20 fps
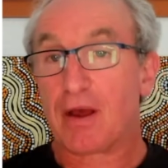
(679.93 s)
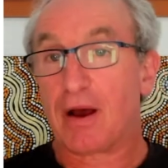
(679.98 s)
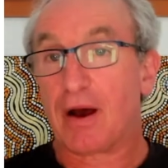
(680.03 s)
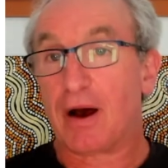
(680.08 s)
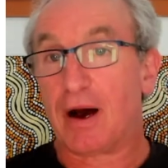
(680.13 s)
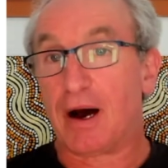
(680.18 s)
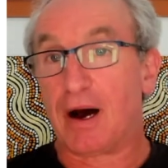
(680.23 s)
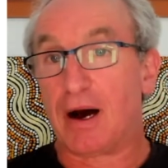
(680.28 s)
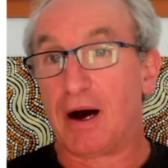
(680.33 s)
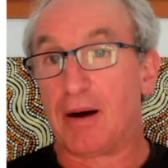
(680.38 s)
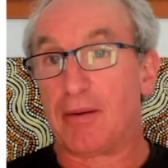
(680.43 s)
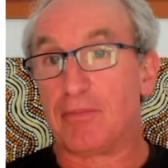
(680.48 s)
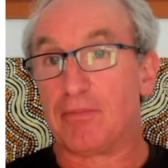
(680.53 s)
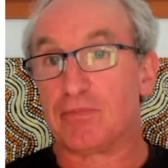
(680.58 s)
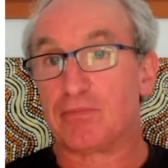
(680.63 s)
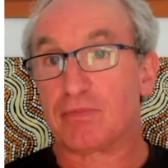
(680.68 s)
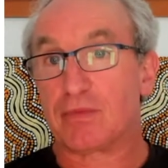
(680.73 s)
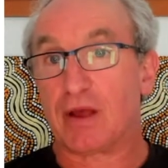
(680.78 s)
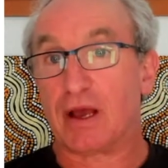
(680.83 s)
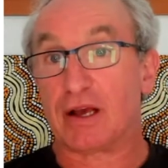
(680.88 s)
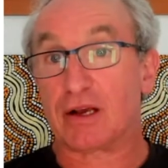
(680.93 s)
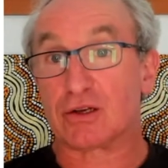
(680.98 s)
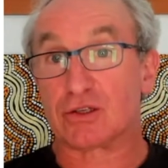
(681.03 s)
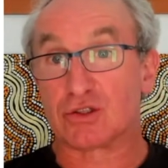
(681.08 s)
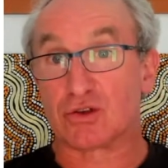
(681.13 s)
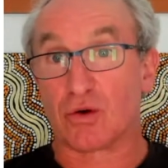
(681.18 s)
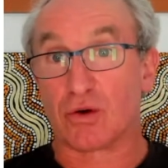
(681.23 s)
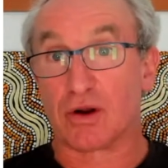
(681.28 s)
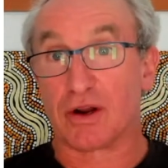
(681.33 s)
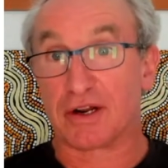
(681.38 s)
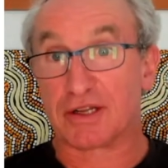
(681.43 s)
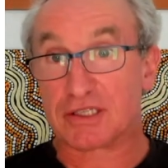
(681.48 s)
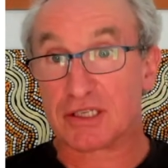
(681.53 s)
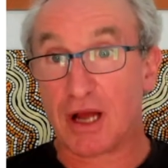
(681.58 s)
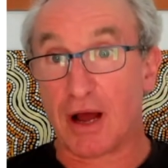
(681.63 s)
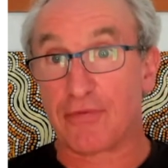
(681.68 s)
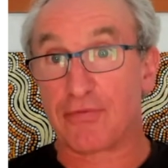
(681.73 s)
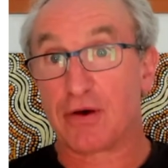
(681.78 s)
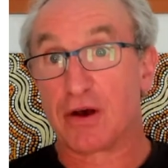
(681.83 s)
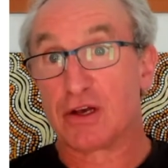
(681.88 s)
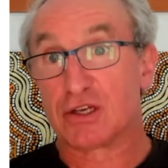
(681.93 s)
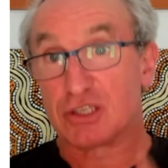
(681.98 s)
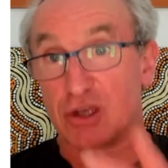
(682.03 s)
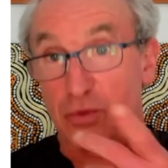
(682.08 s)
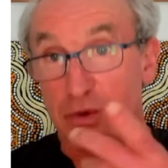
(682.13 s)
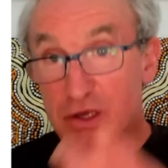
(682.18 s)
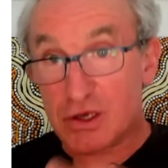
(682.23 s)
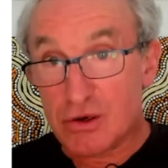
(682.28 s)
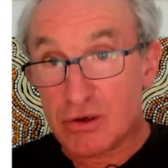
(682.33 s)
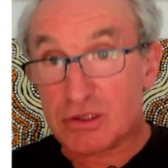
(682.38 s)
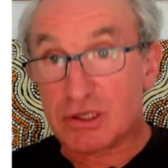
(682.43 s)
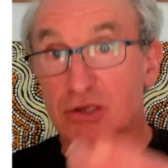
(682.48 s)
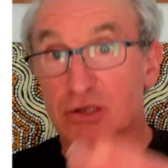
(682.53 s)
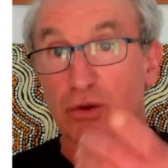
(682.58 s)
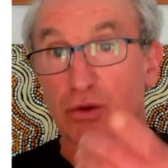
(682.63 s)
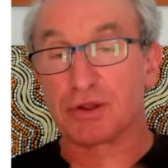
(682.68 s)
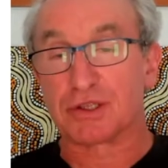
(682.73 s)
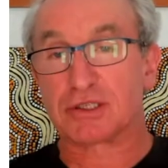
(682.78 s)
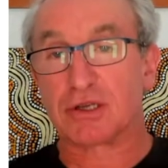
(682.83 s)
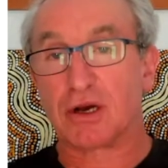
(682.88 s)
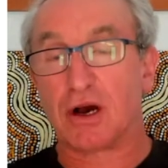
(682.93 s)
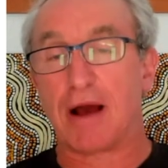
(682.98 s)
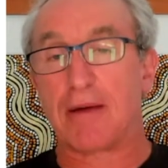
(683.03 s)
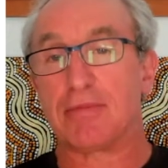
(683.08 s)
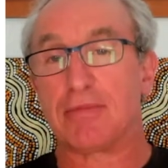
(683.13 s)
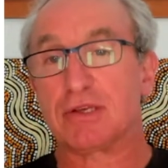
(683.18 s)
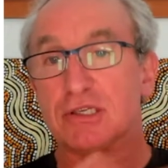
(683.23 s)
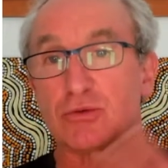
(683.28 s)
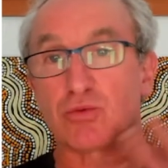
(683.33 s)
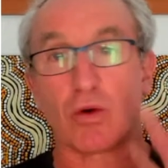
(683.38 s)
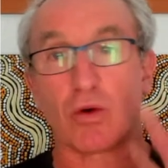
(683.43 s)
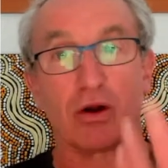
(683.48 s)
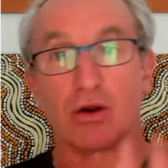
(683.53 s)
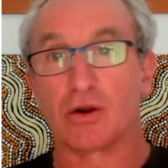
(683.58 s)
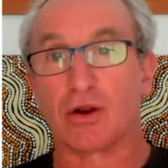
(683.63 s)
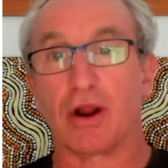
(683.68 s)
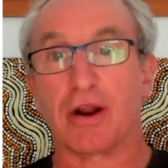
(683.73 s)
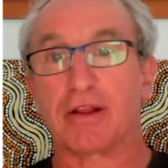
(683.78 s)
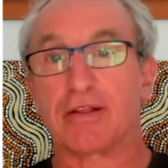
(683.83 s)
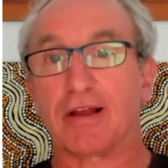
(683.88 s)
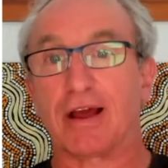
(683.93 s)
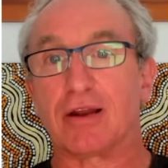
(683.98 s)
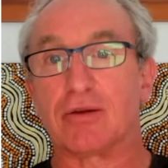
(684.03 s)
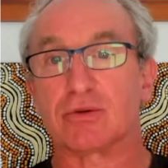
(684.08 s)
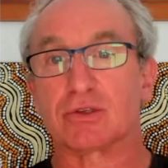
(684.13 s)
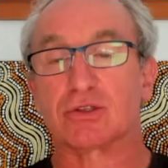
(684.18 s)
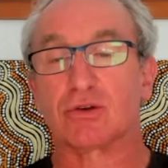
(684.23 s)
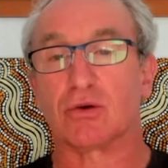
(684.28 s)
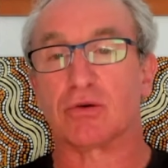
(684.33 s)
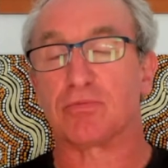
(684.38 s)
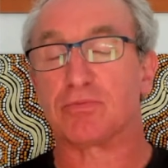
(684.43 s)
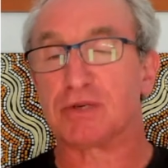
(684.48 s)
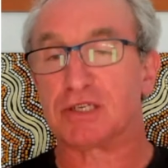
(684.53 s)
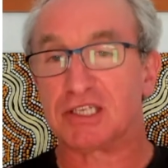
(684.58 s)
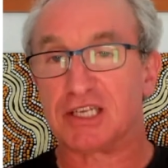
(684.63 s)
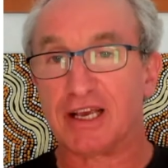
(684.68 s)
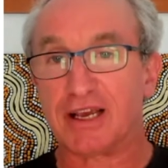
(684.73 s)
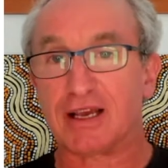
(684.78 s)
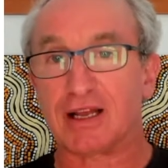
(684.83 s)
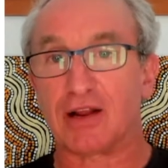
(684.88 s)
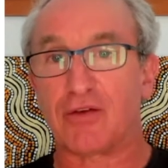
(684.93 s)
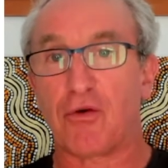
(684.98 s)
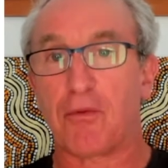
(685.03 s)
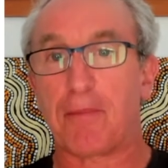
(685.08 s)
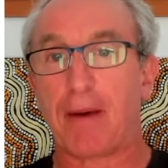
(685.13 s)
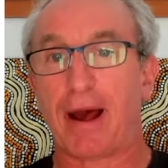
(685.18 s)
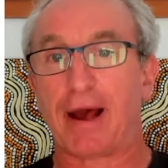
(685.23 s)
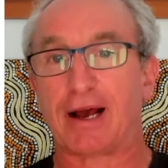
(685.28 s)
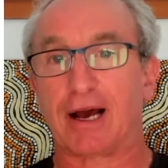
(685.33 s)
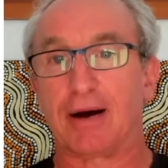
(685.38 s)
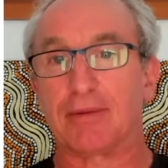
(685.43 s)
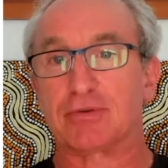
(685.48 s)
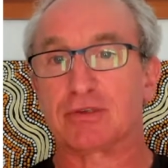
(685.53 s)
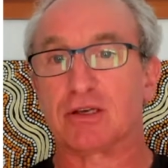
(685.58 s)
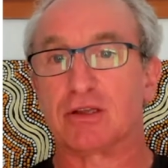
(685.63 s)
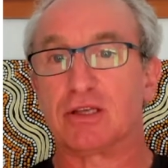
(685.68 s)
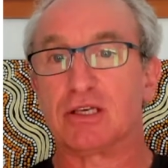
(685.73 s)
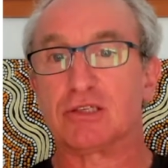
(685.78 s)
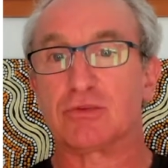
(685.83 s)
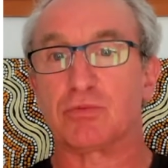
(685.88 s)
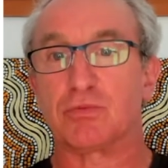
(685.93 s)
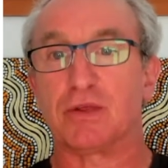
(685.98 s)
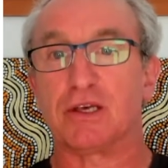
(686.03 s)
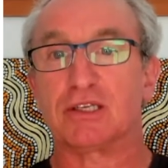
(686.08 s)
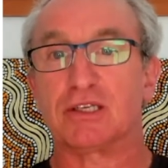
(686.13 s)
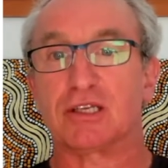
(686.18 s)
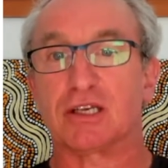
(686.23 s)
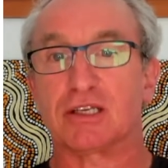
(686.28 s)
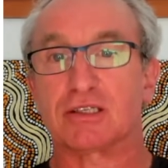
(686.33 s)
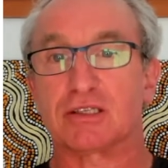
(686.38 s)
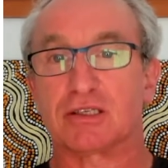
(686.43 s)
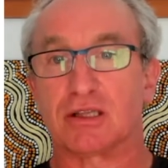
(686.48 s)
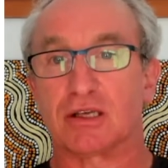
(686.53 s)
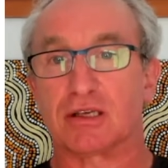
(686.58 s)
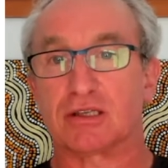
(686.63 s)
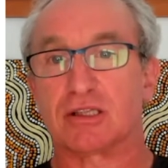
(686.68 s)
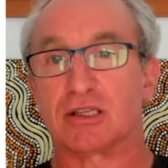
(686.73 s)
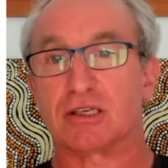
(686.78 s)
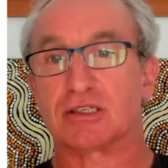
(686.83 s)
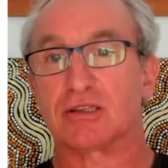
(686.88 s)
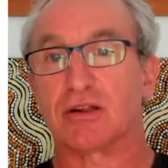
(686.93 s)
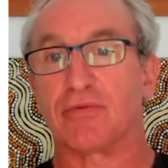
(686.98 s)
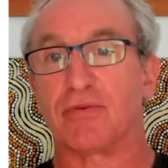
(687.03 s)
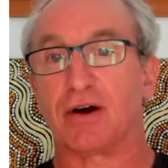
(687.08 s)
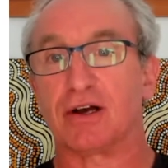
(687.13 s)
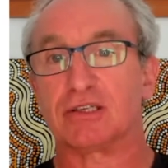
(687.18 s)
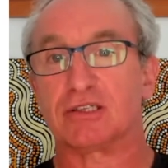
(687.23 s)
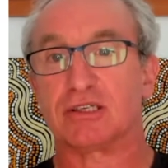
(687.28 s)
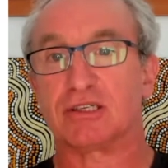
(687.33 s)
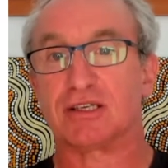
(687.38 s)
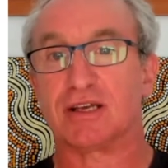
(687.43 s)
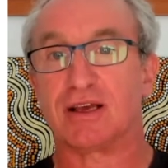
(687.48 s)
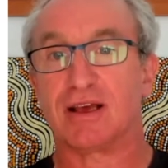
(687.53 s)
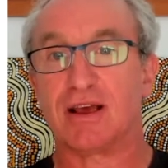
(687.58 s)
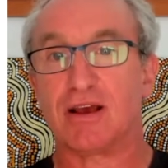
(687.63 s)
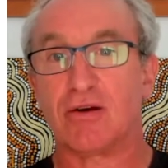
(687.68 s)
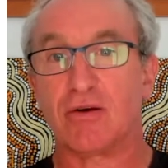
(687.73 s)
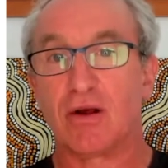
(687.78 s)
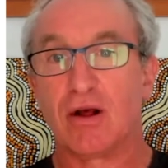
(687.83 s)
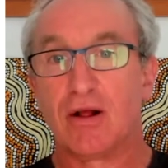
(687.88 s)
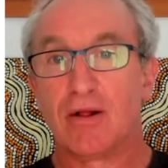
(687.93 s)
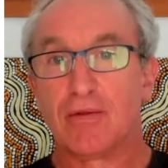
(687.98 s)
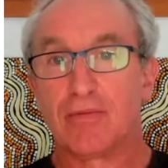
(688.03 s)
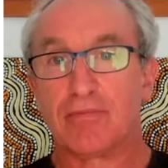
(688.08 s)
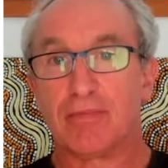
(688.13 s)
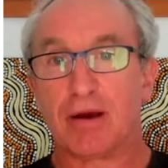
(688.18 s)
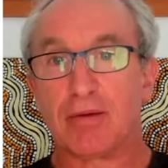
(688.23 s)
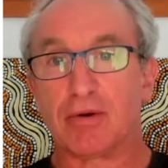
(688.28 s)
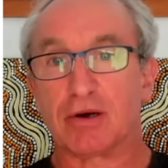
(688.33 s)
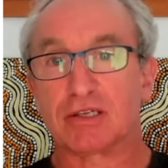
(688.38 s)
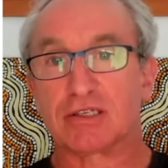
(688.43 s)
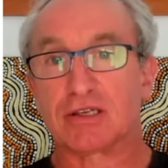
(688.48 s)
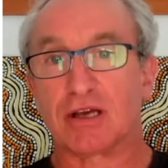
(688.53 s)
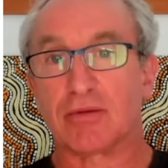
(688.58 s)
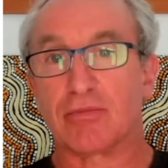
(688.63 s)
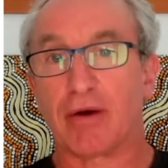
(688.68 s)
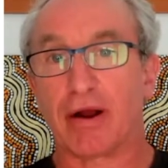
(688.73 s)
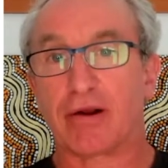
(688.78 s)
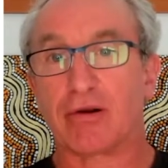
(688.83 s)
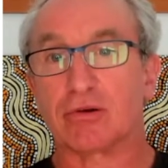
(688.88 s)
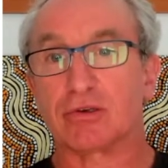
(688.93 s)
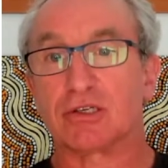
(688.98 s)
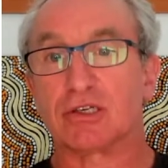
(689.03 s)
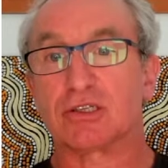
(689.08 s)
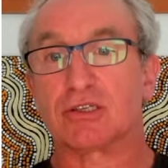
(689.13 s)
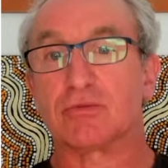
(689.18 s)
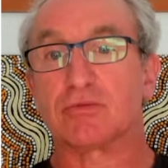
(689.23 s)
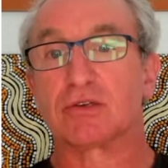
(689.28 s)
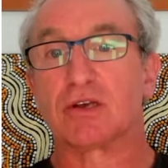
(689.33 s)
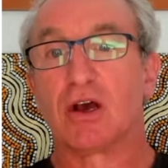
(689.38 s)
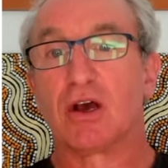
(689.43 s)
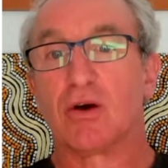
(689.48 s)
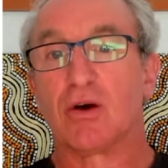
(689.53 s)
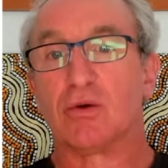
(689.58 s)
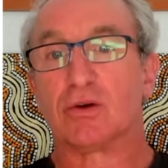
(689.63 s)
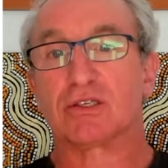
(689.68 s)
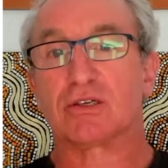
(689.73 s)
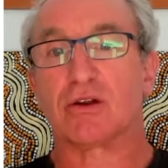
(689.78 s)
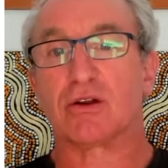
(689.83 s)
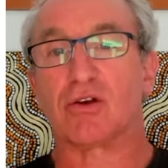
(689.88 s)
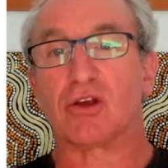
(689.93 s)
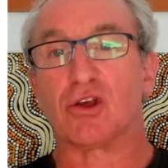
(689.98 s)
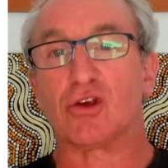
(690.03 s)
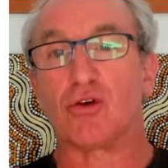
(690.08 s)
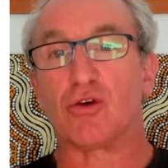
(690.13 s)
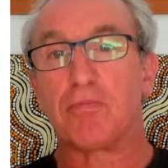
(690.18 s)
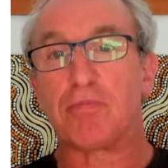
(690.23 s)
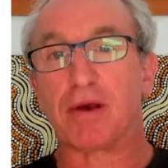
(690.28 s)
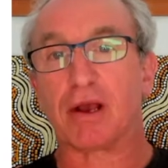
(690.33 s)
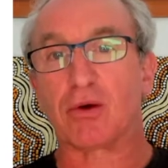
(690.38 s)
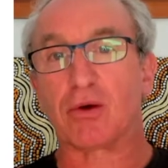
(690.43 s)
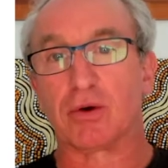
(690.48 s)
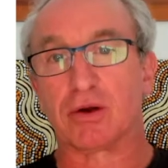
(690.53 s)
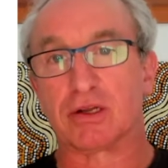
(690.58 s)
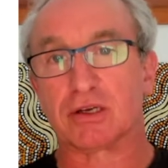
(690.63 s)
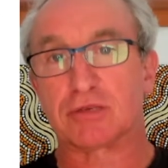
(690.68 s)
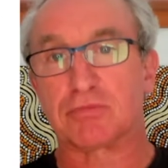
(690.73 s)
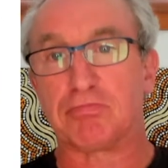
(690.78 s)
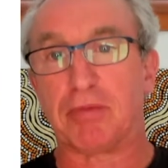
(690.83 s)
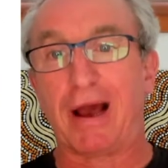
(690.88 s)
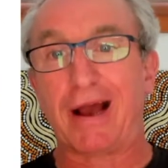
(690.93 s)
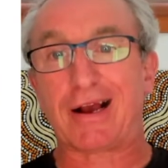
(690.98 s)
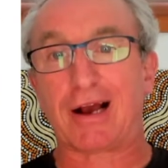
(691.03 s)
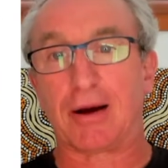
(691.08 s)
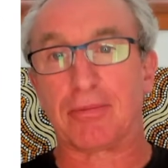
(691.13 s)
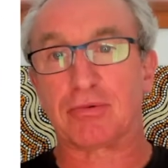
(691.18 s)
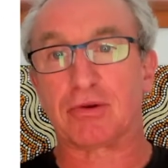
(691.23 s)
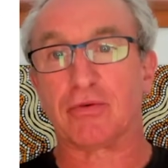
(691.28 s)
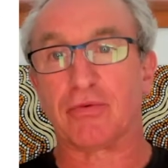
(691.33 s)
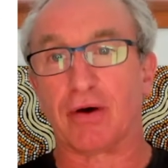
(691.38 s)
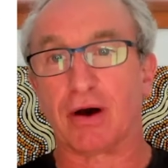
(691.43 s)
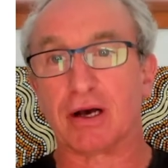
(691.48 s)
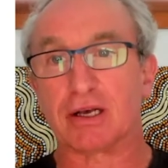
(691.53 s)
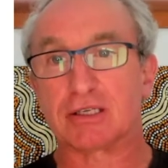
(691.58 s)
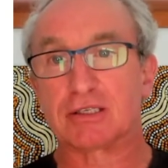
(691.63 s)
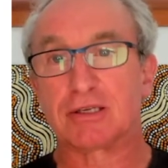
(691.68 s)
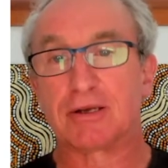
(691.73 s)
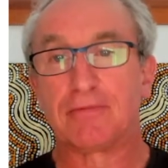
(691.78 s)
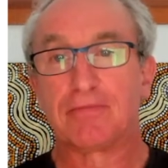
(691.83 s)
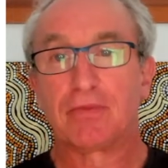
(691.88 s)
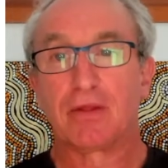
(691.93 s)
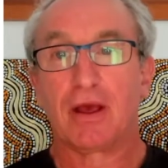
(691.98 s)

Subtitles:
And can store a lot of stuff. So we use these all the time. This is where a lot of data was stored, and particularly for backup. So these things, this device you see here, made by Sun Microsystems, was sort of a ubiquitous backup device.